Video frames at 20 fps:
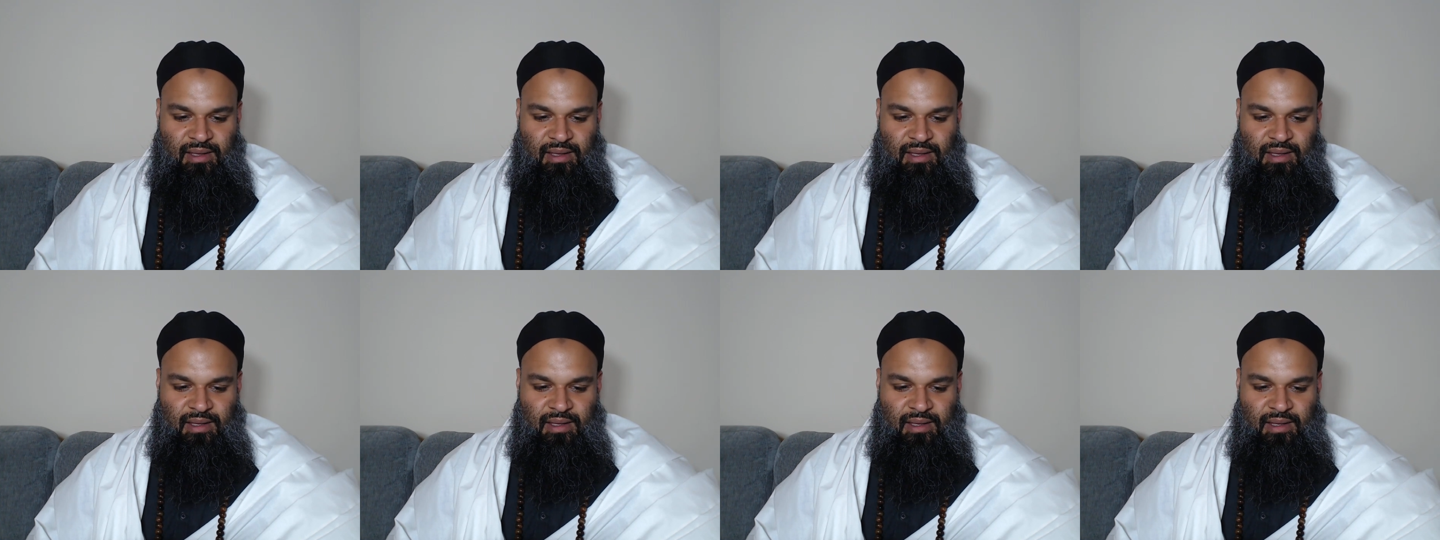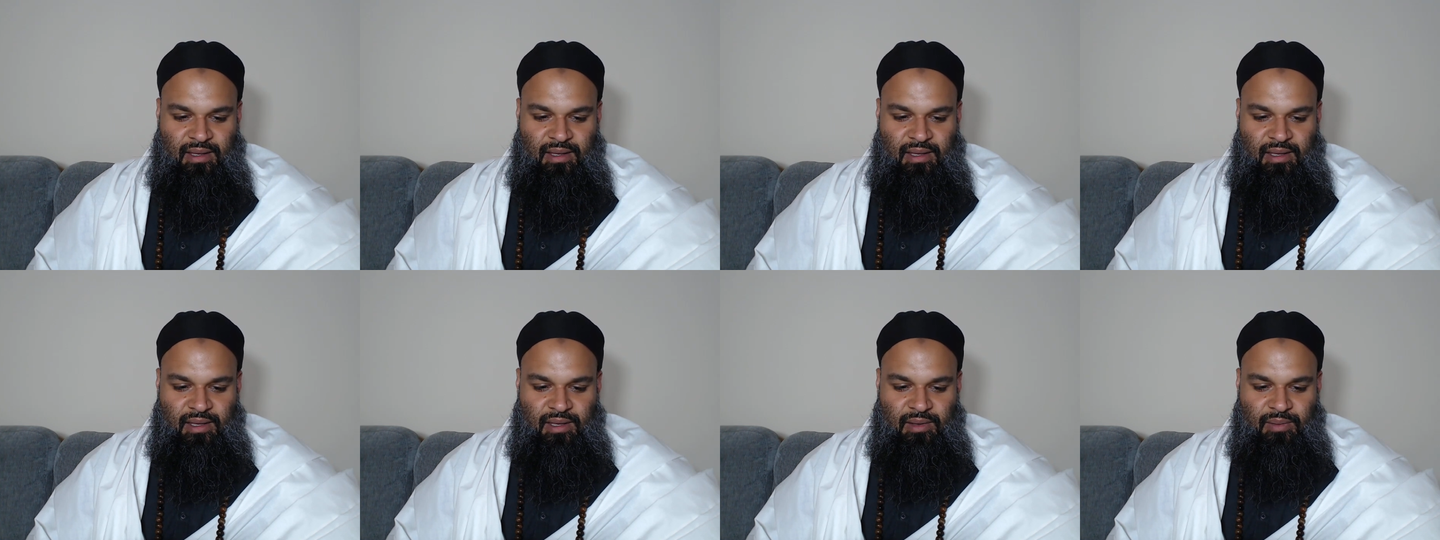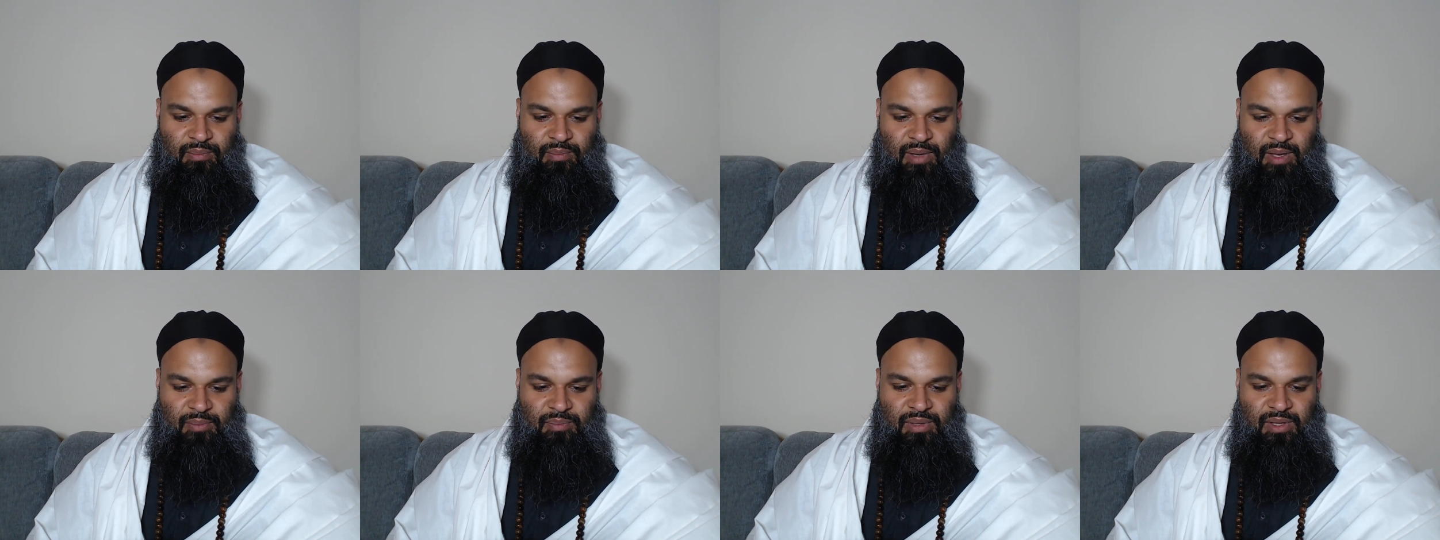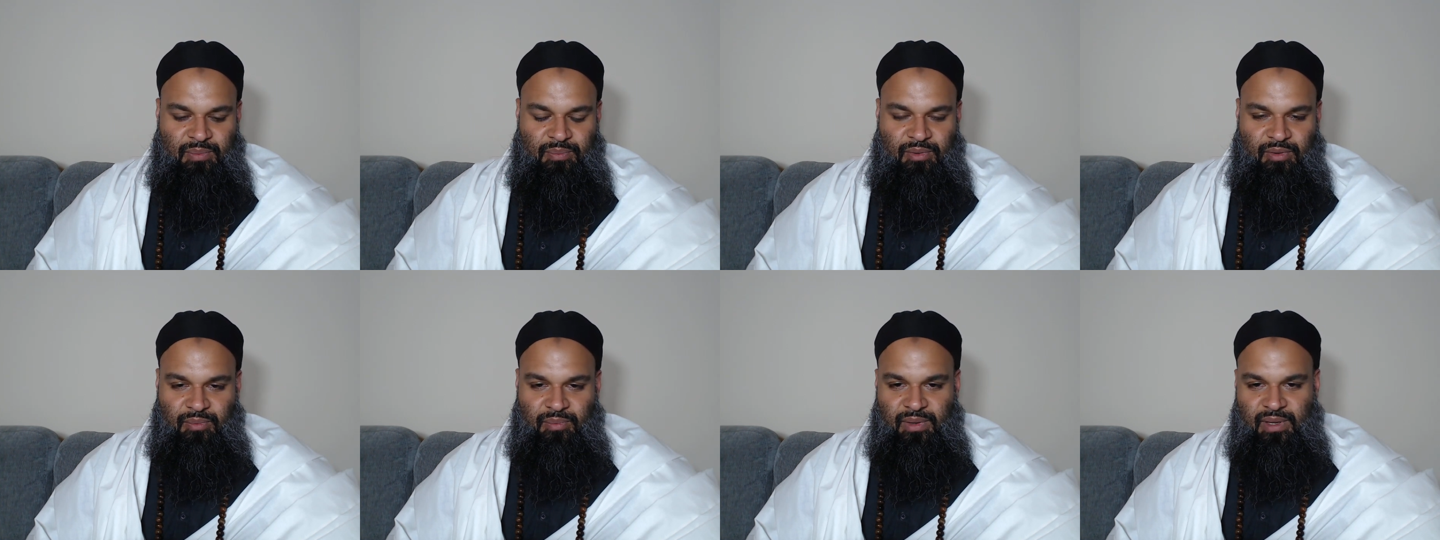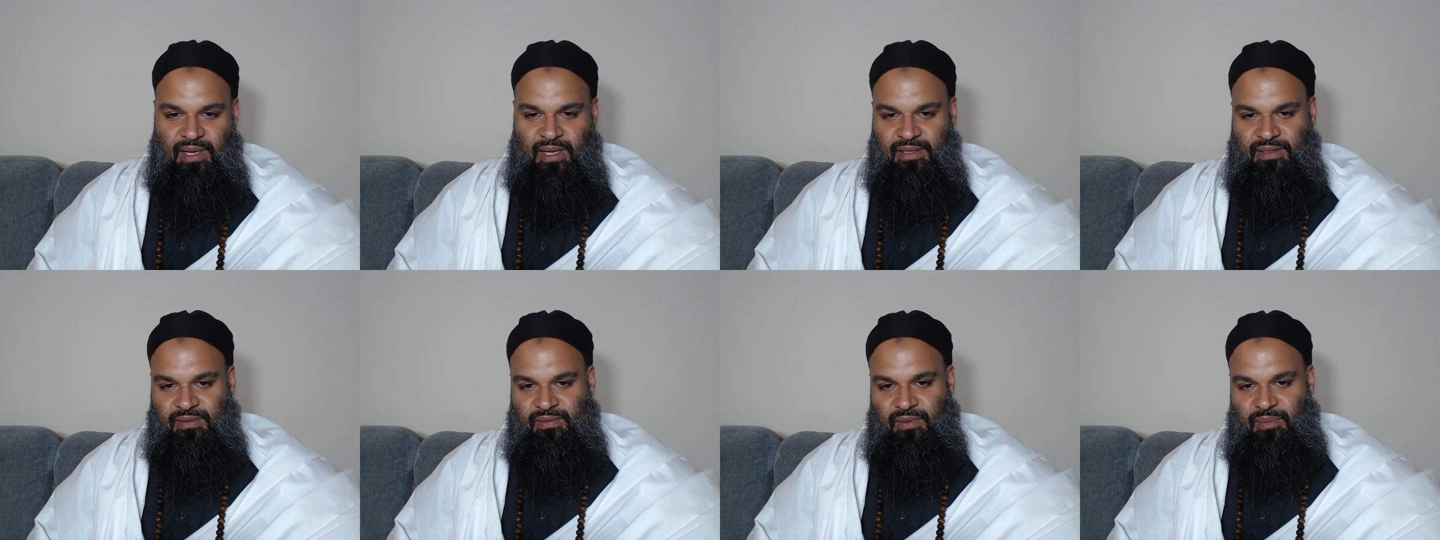by people
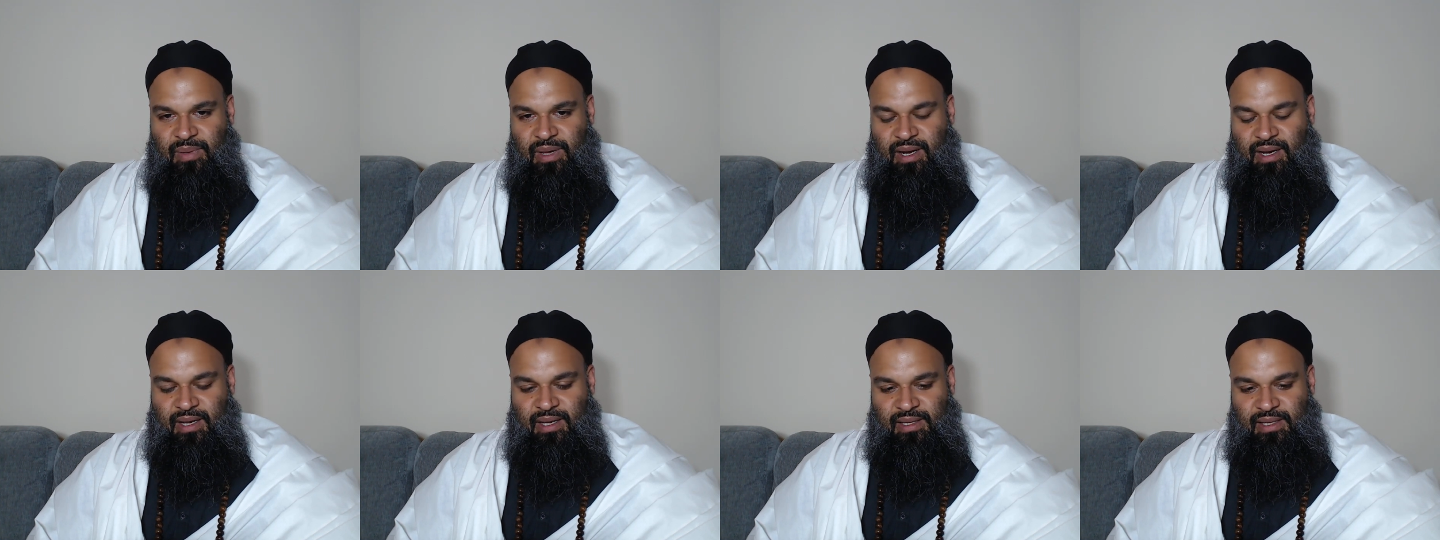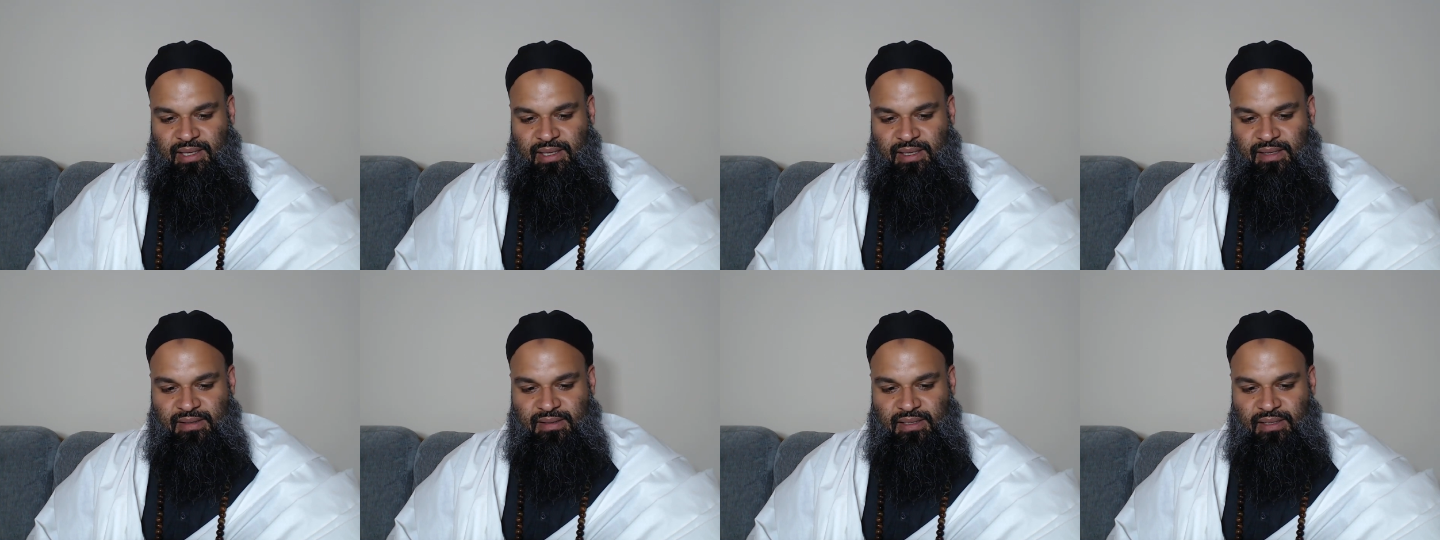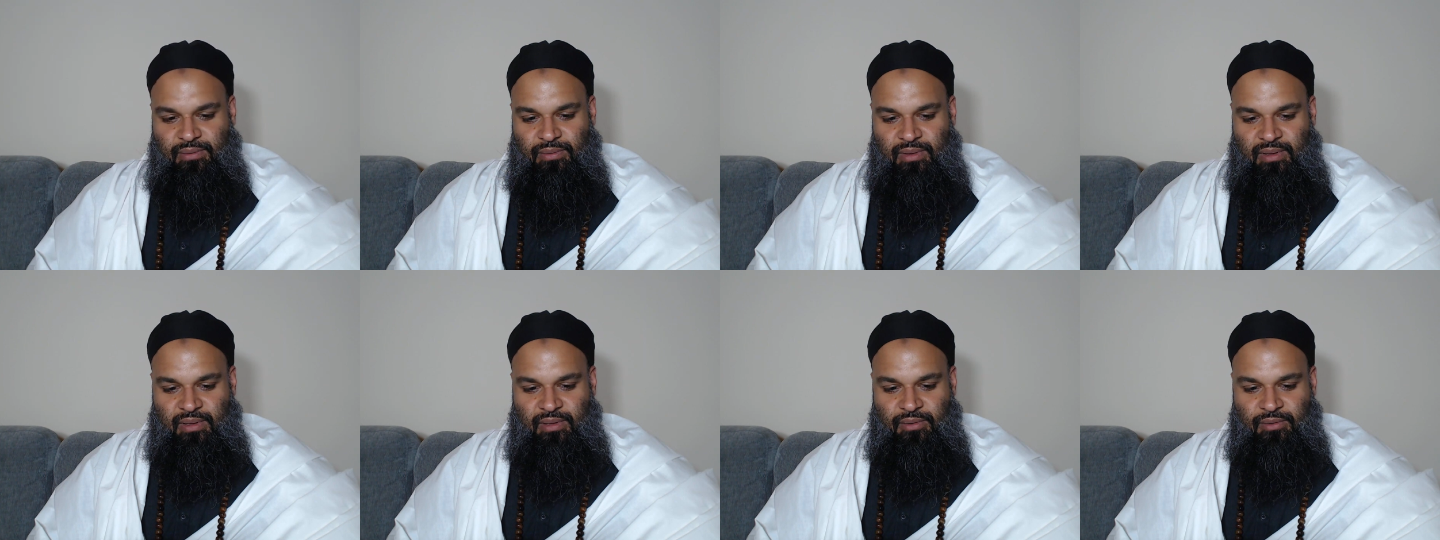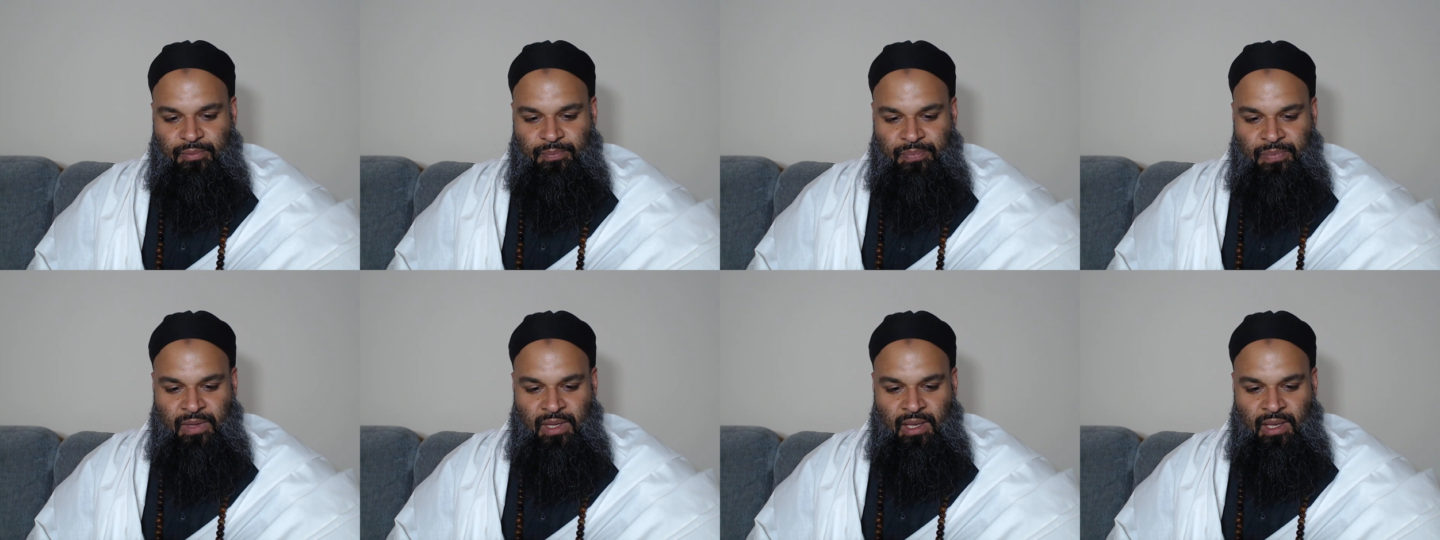because of the barakah that they see with you.